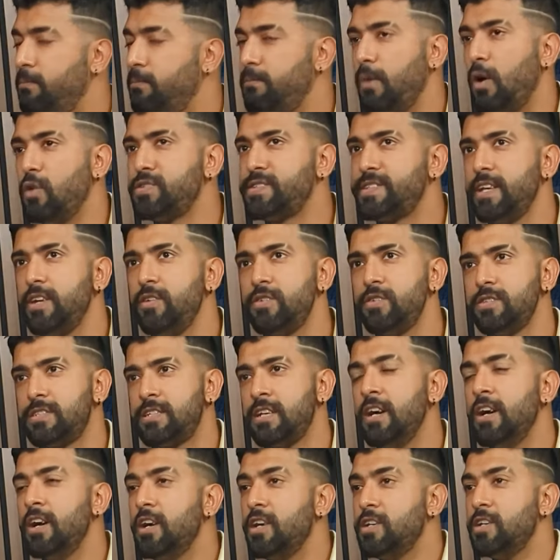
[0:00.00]
used? Most
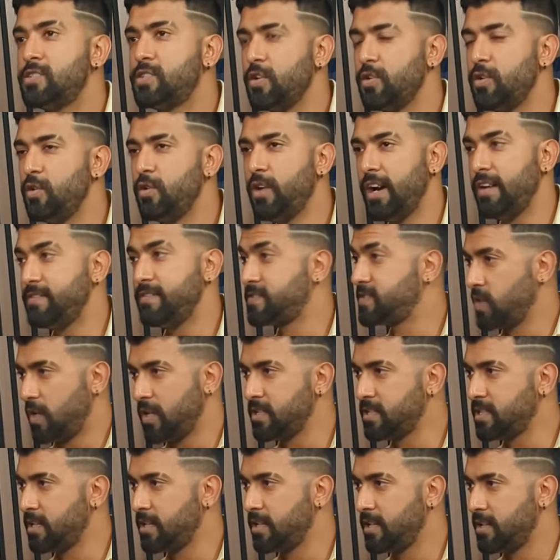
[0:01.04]
used? So you have
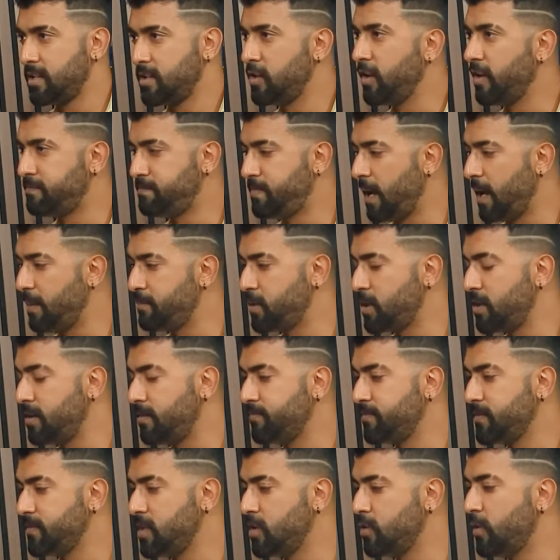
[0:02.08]
salt, you have
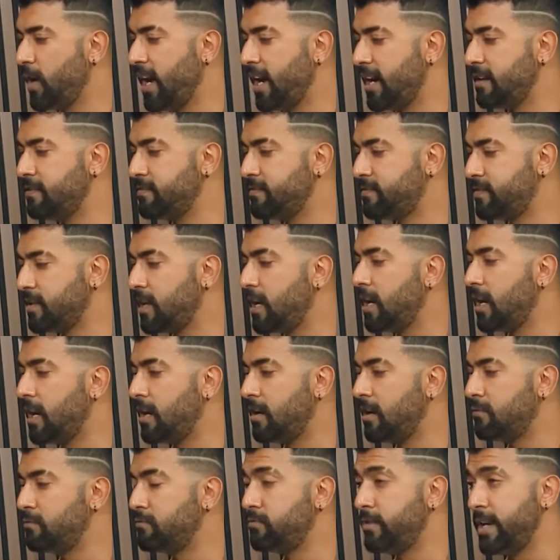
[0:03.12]
pepper, you have
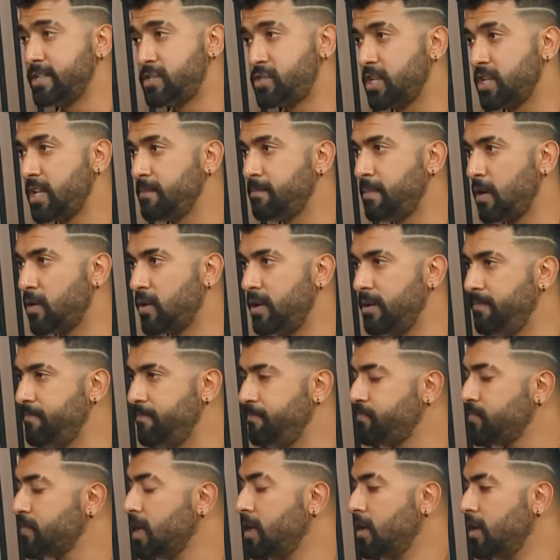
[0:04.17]
red chili powder,
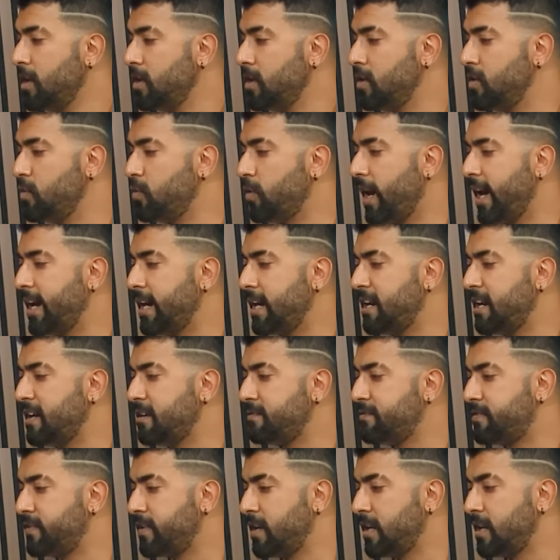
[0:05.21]
you
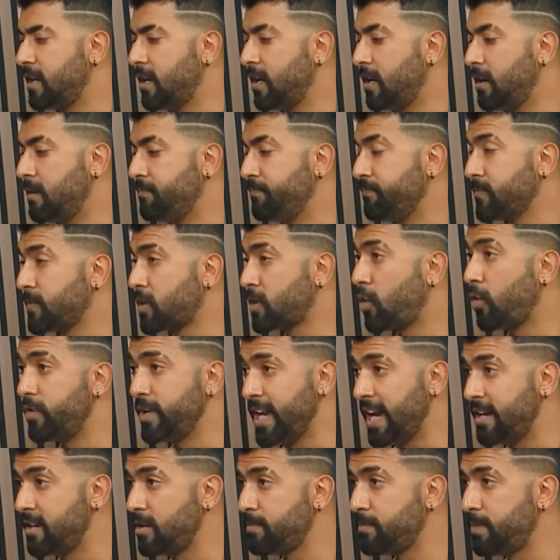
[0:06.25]
have
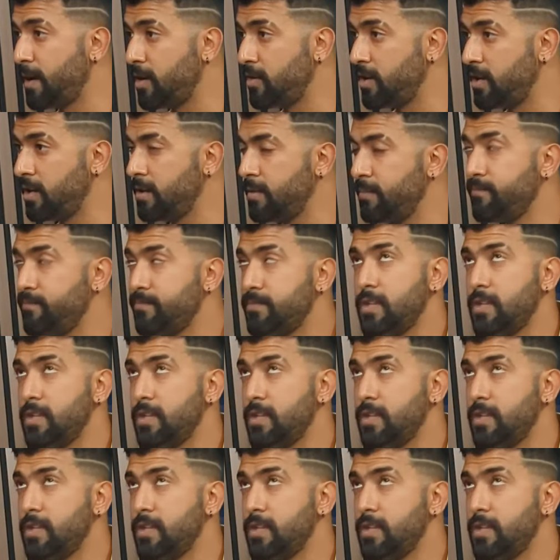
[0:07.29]
coriander powder,